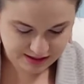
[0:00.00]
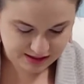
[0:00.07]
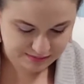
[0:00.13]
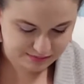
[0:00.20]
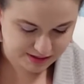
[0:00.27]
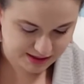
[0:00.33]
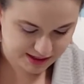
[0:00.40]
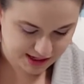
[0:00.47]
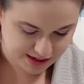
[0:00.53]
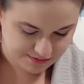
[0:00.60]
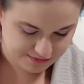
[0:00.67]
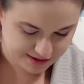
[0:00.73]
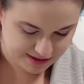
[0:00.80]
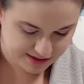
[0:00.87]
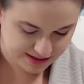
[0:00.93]
But I
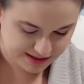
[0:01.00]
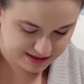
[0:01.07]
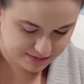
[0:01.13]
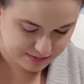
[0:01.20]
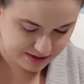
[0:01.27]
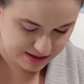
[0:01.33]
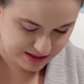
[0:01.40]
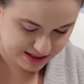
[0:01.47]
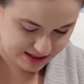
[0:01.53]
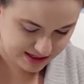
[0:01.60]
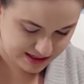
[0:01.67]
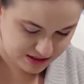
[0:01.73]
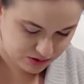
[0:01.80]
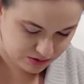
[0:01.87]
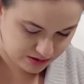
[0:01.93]
find that to be the
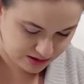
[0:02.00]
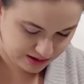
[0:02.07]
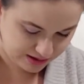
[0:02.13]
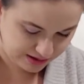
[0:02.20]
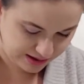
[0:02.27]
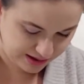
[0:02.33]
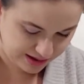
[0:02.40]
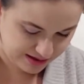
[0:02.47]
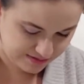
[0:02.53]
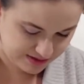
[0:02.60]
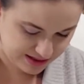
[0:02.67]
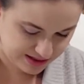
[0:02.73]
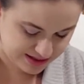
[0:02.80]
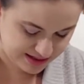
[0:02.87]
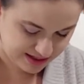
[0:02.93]
case with a lot of
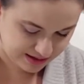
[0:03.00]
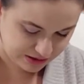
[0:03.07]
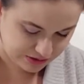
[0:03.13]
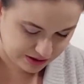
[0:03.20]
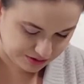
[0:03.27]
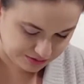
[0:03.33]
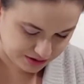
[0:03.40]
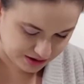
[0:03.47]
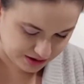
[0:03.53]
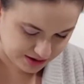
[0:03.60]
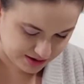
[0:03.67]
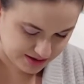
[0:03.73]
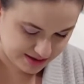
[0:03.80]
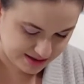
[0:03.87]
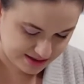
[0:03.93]
these LOL
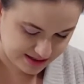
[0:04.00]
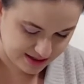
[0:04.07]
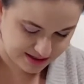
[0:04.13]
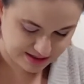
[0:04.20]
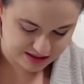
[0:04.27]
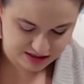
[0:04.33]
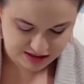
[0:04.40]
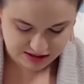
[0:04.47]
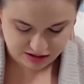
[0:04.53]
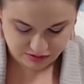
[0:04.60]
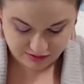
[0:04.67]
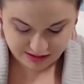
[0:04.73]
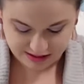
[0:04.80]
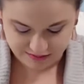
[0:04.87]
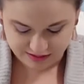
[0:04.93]
dolls, is that they just don't
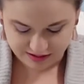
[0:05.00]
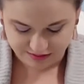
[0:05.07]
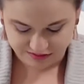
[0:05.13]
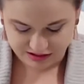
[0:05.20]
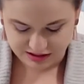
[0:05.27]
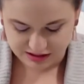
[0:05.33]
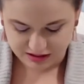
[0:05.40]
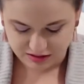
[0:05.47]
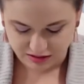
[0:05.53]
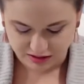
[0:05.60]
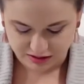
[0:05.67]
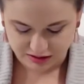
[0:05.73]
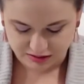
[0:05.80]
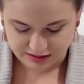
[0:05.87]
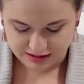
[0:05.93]
have enough glitter on
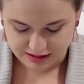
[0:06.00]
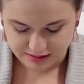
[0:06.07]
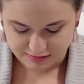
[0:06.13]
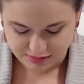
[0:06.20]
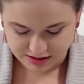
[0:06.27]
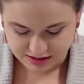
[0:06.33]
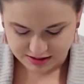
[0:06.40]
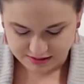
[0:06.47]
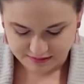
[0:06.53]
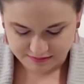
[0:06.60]
their lips.